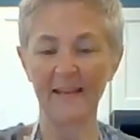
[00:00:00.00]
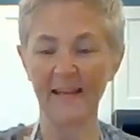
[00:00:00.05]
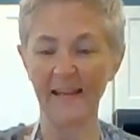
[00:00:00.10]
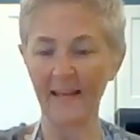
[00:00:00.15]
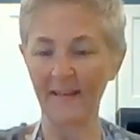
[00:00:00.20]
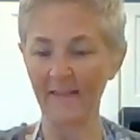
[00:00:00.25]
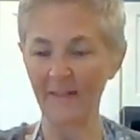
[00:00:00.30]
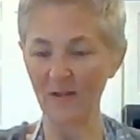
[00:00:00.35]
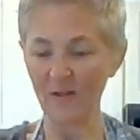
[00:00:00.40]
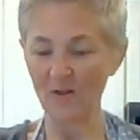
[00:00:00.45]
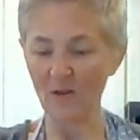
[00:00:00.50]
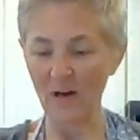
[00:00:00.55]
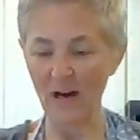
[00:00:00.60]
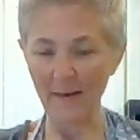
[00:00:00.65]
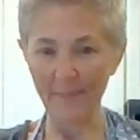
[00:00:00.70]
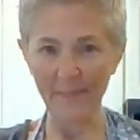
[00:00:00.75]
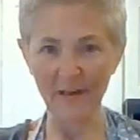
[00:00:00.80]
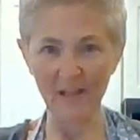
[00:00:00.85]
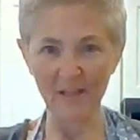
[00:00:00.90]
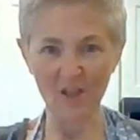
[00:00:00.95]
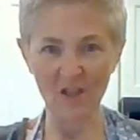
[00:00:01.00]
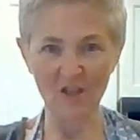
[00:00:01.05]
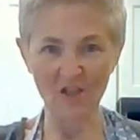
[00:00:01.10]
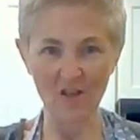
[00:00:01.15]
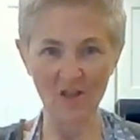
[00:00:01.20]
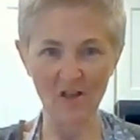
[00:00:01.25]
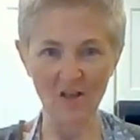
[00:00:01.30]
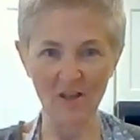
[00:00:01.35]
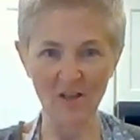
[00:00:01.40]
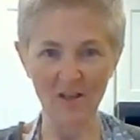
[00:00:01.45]
in the dry
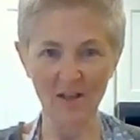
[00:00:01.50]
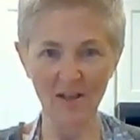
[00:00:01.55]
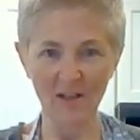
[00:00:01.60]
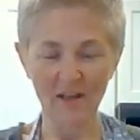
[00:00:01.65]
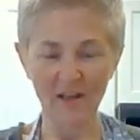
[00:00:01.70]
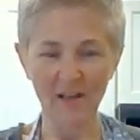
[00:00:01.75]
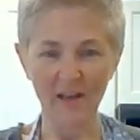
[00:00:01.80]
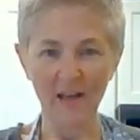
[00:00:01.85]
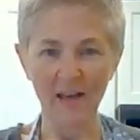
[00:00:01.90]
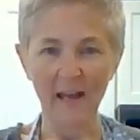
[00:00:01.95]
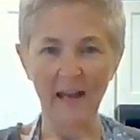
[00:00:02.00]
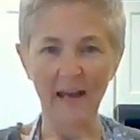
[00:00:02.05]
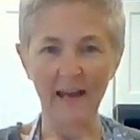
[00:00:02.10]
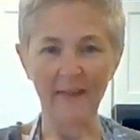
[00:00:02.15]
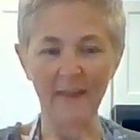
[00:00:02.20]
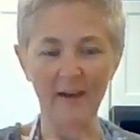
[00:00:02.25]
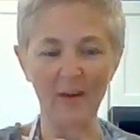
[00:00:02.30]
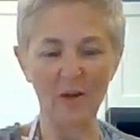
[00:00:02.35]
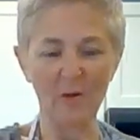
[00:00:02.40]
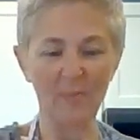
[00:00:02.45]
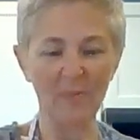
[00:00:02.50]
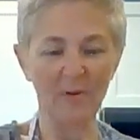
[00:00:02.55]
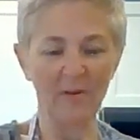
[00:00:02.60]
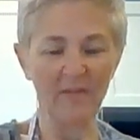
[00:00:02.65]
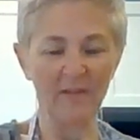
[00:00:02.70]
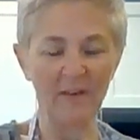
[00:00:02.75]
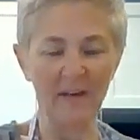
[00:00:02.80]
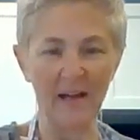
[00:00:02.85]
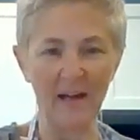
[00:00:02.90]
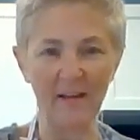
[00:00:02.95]
mixture, and then you put
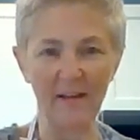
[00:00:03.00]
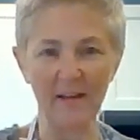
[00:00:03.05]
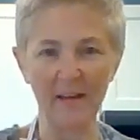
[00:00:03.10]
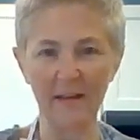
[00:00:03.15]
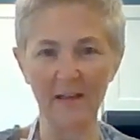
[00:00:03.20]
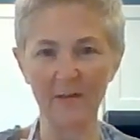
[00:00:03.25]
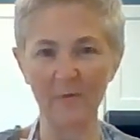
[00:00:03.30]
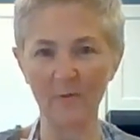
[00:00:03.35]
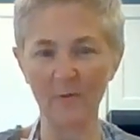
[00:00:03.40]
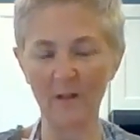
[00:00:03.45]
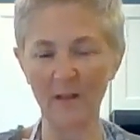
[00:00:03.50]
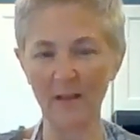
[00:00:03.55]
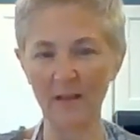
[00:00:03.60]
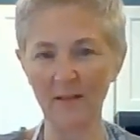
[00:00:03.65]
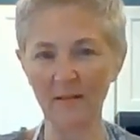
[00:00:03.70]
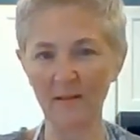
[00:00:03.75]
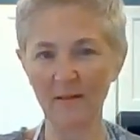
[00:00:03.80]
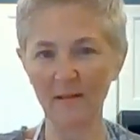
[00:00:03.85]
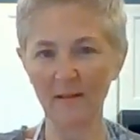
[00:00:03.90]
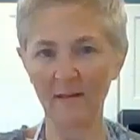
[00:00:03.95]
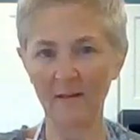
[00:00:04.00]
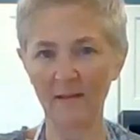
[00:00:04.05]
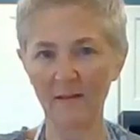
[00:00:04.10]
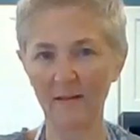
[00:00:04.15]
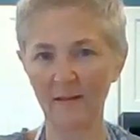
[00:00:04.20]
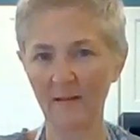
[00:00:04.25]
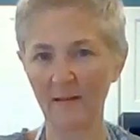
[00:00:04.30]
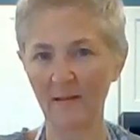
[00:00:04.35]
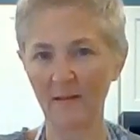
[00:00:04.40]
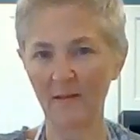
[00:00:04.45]
vanilla in one,
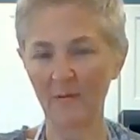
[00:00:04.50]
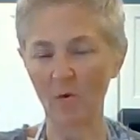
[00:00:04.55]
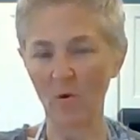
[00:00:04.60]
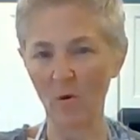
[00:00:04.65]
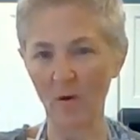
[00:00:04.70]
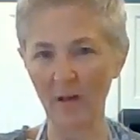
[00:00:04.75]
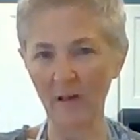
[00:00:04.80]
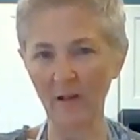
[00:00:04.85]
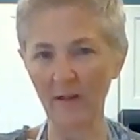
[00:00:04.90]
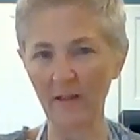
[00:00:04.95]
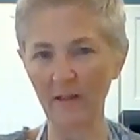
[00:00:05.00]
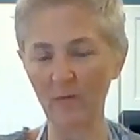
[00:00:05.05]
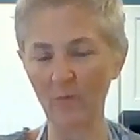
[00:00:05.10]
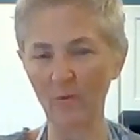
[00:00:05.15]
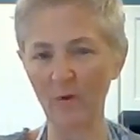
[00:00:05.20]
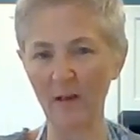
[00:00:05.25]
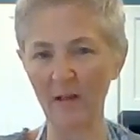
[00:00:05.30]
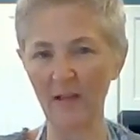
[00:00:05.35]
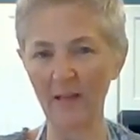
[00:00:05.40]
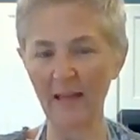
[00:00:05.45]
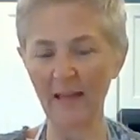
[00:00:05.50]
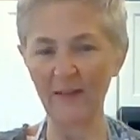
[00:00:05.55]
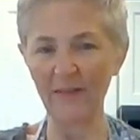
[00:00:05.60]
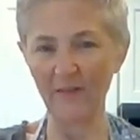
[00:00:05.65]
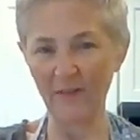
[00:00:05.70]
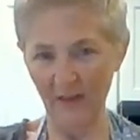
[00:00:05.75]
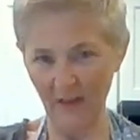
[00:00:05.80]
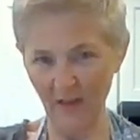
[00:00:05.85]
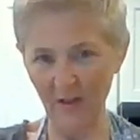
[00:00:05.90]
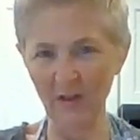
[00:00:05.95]
oil in one, and
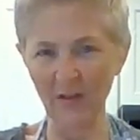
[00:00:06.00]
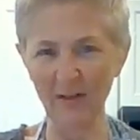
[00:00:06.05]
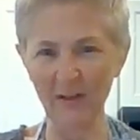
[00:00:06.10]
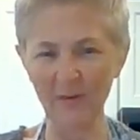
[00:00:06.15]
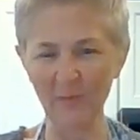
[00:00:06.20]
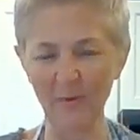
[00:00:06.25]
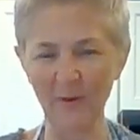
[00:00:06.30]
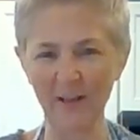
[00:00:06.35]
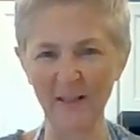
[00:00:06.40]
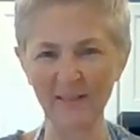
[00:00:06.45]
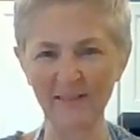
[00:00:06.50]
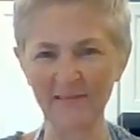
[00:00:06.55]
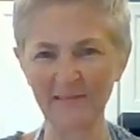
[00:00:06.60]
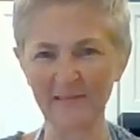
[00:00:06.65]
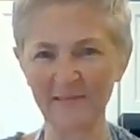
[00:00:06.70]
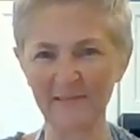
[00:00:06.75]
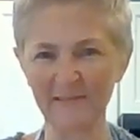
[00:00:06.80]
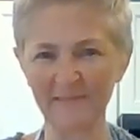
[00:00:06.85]
vinegar in one.